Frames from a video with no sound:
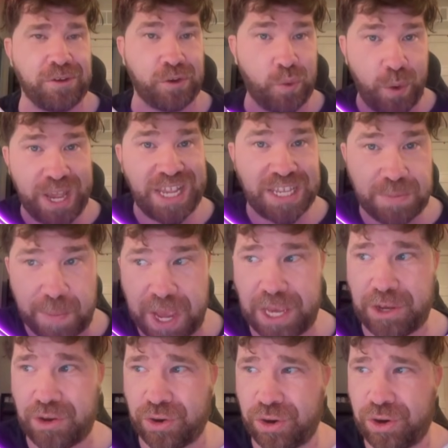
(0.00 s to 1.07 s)
Quiz
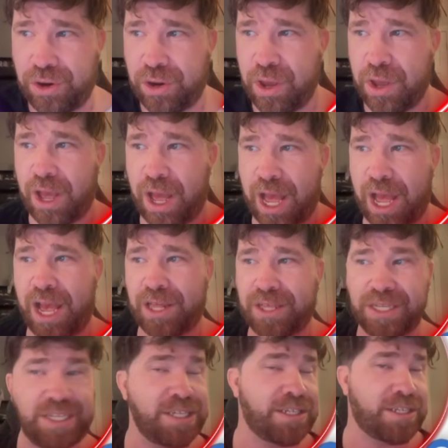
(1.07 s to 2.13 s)
Maker,
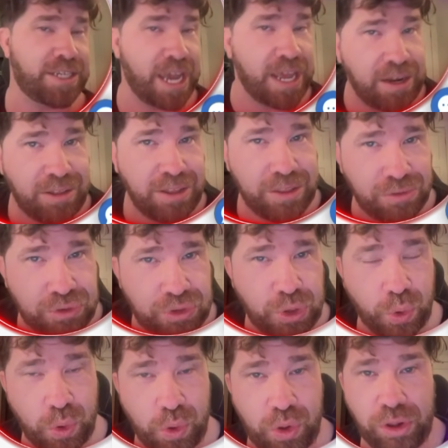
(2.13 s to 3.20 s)
this is technically the
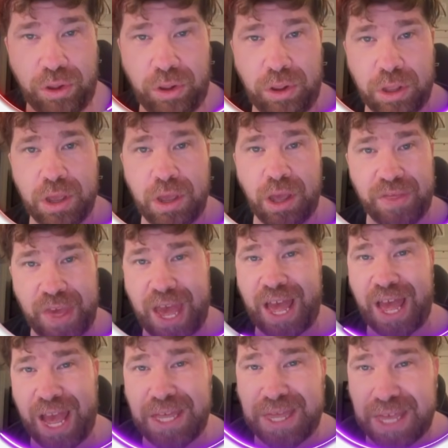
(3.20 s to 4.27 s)
tool that
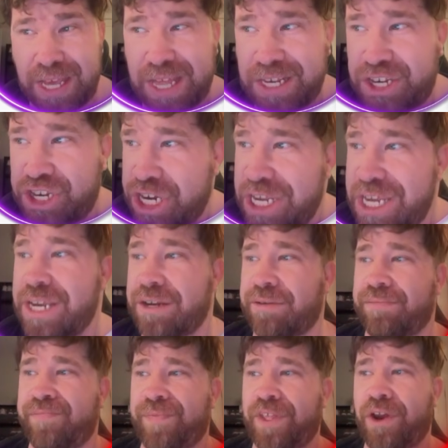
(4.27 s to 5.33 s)
I think that you need.
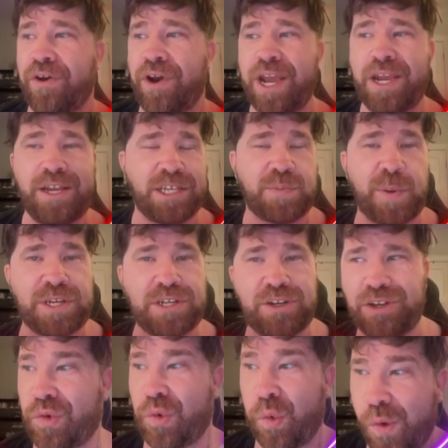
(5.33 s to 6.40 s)
All right. Especially
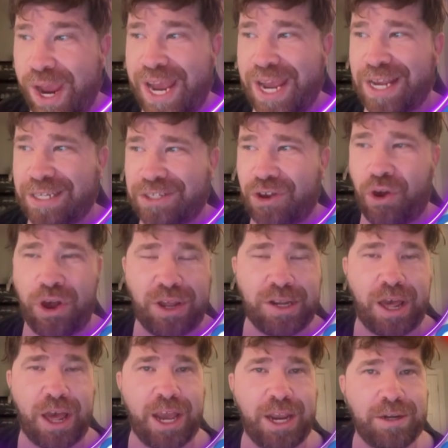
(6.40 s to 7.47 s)
to quiz
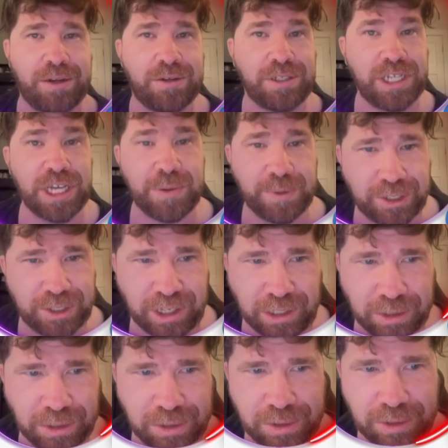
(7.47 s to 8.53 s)
online seamlessly,
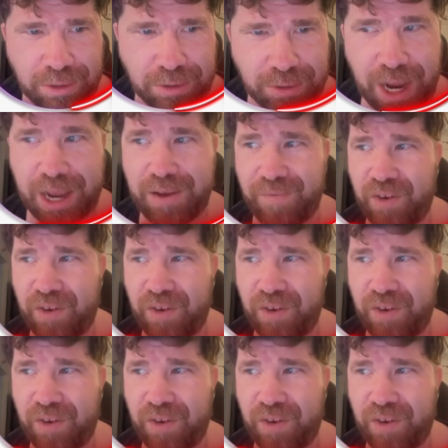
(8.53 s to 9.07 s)
right?